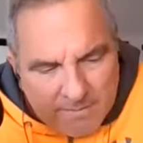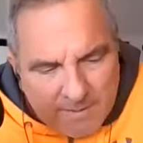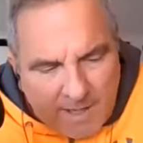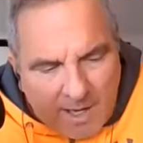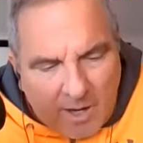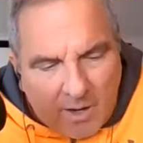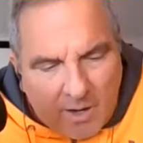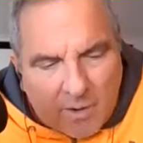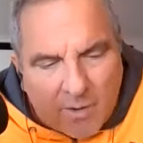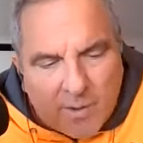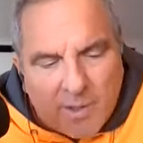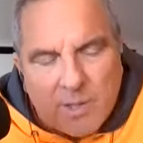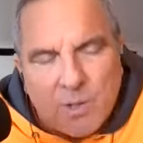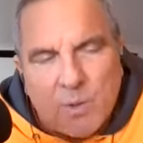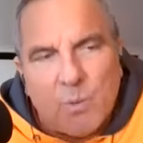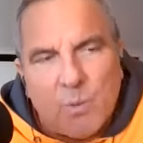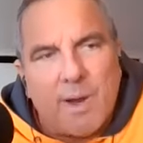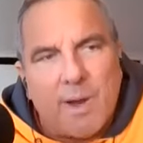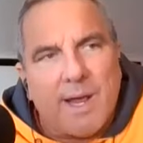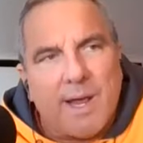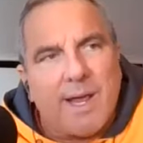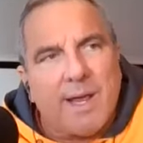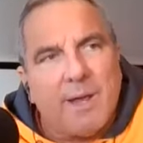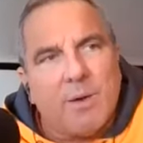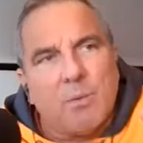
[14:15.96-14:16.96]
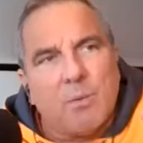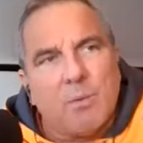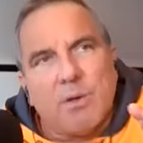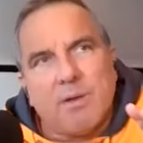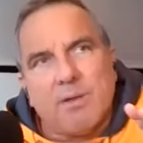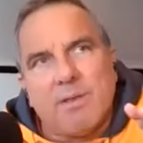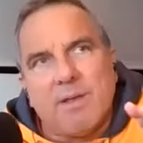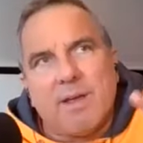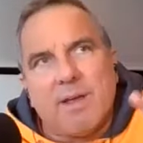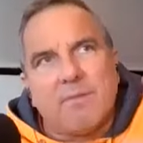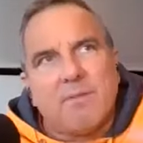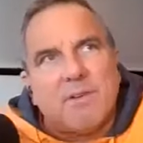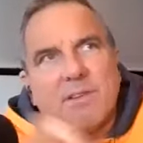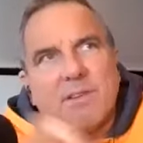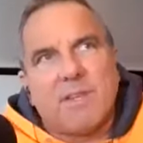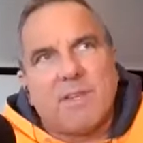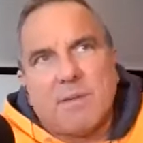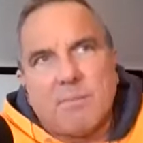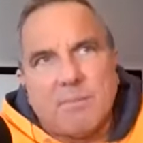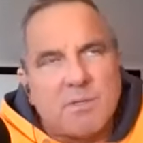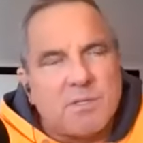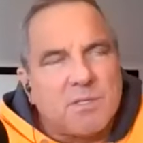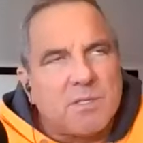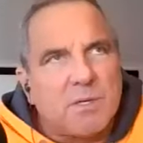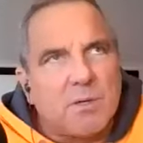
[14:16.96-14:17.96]
carried away with
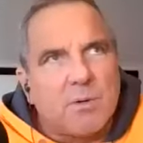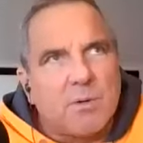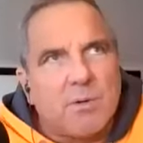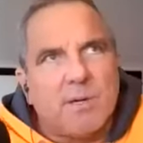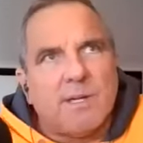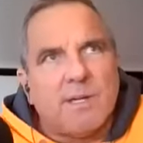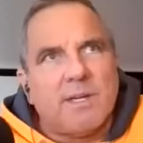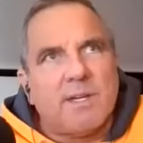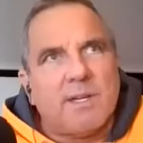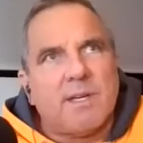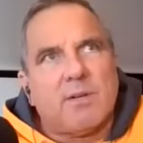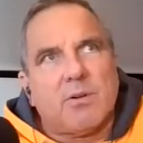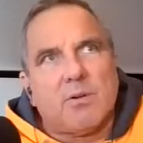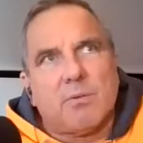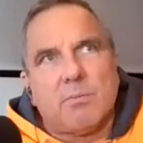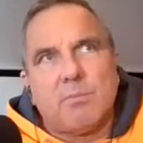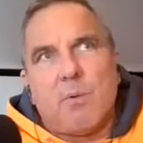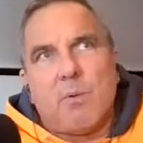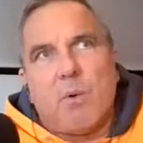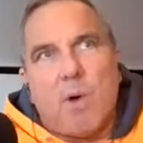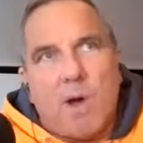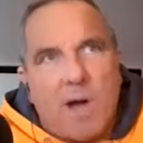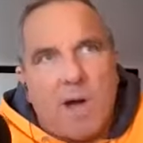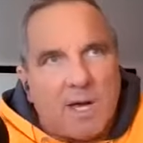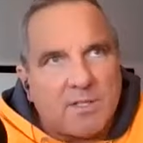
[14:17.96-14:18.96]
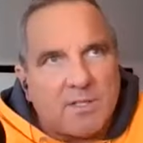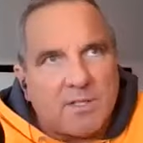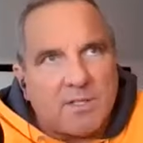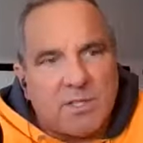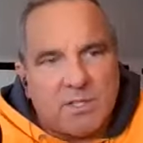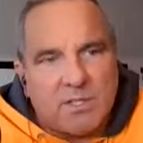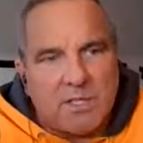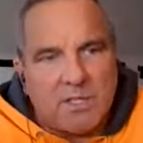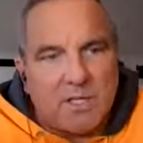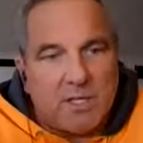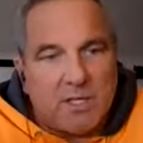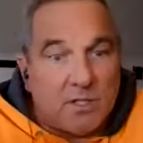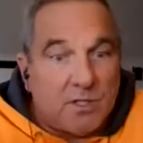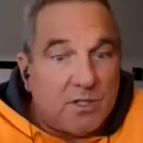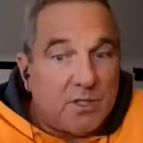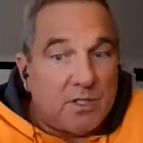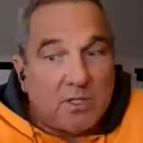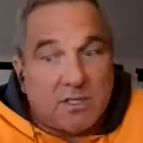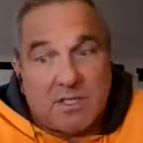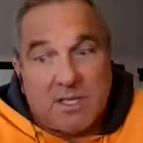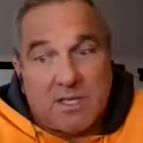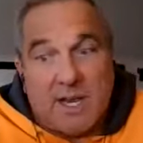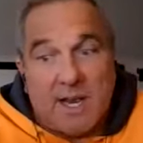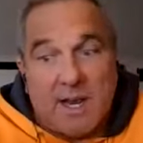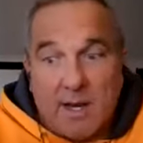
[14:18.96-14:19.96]
everything Missouri did or Washington and
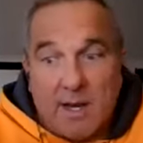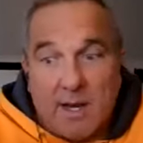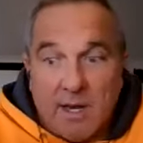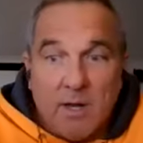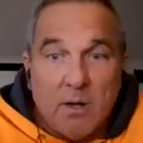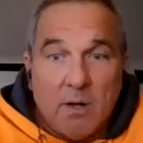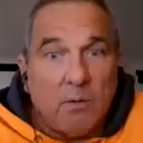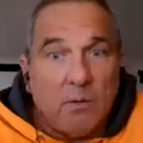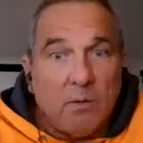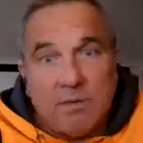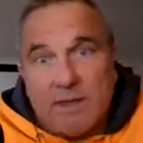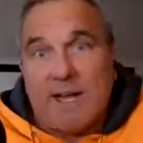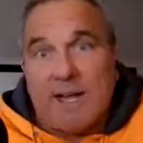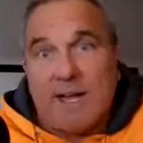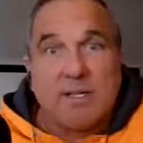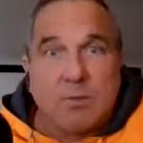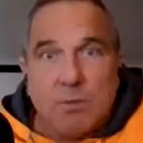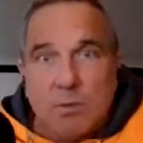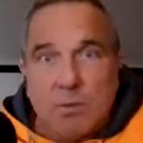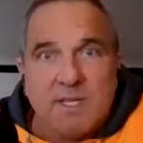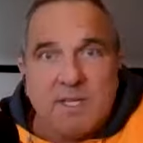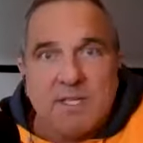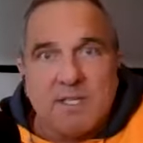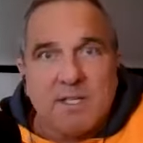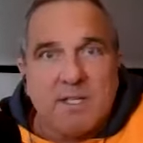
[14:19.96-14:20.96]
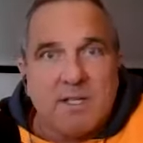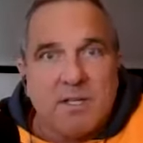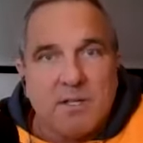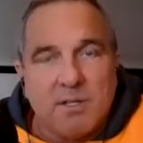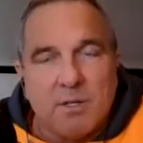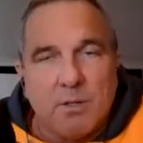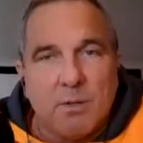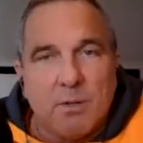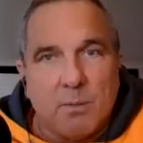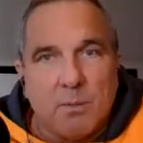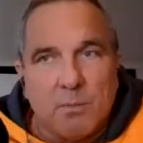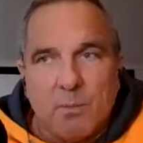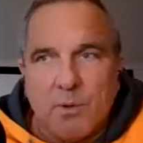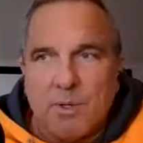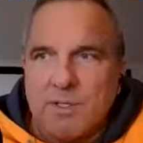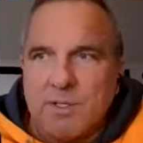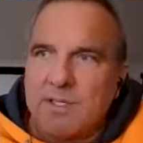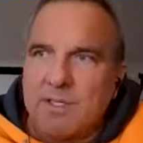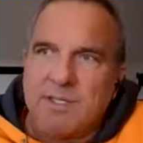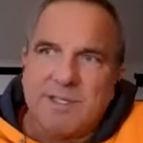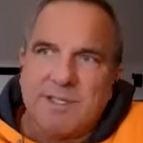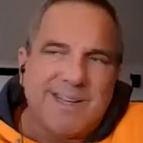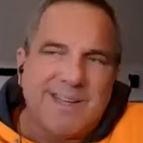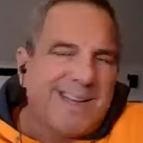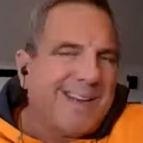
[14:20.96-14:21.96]
just say, that's what he's going to do at
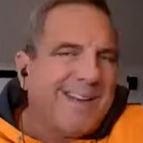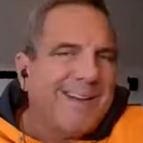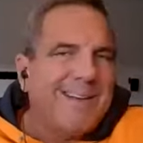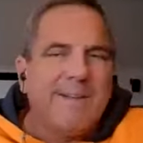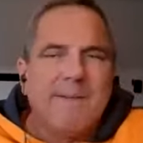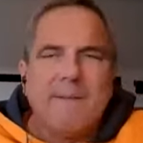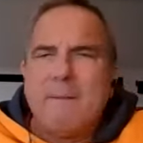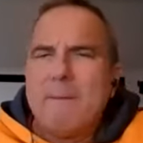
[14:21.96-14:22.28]
Boise State.